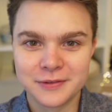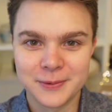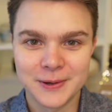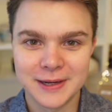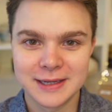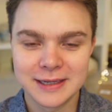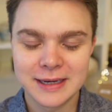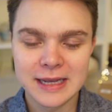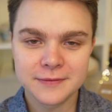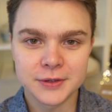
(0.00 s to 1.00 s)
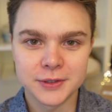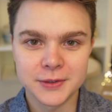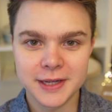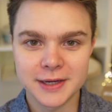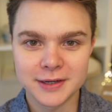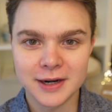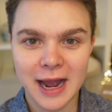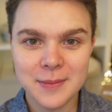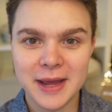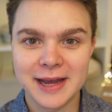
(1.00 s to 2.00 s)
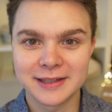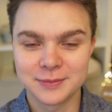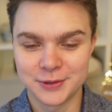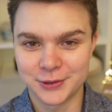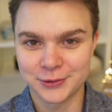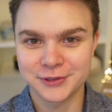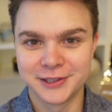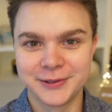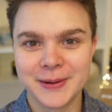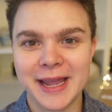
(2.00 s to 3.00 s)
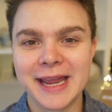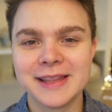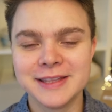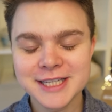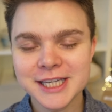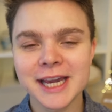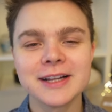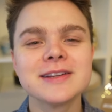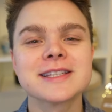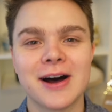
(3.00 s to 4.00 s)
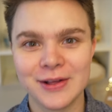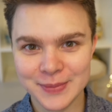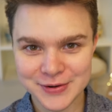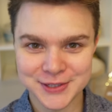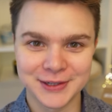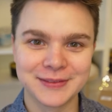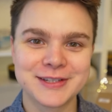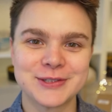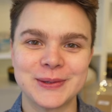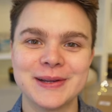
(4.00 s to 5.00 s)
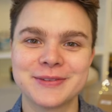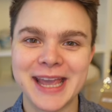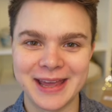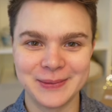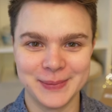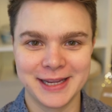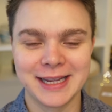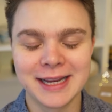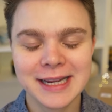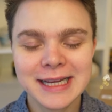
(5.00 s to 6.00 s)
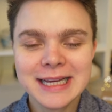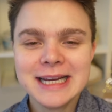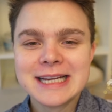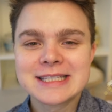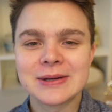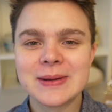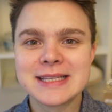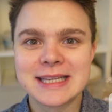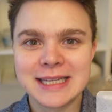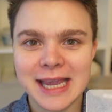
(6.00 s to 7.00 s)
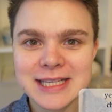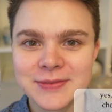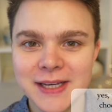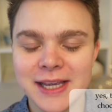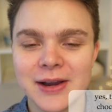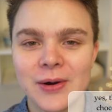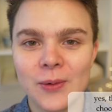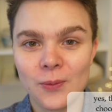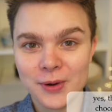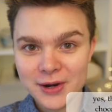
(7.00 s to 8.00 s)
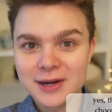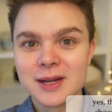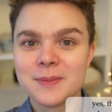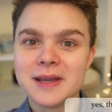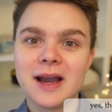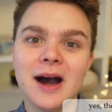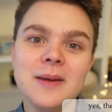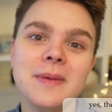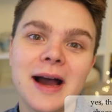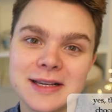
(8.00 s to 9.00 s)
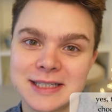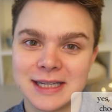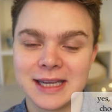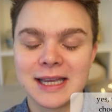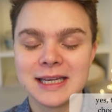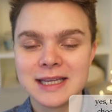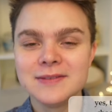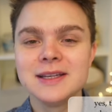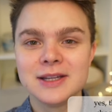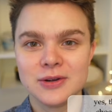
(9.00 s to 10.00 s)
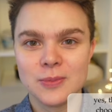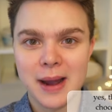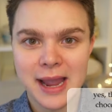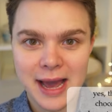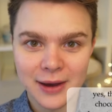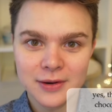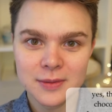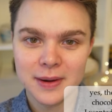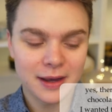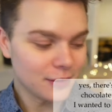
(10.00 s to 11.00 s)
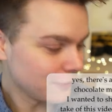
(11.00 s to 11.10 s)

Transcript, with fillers: everyone, if you're new here, I'm Alan with Earthglow and this channel is all about sharing the joy of candle making. So in today's video, we're going to be unboxing and giving you my out of the bottle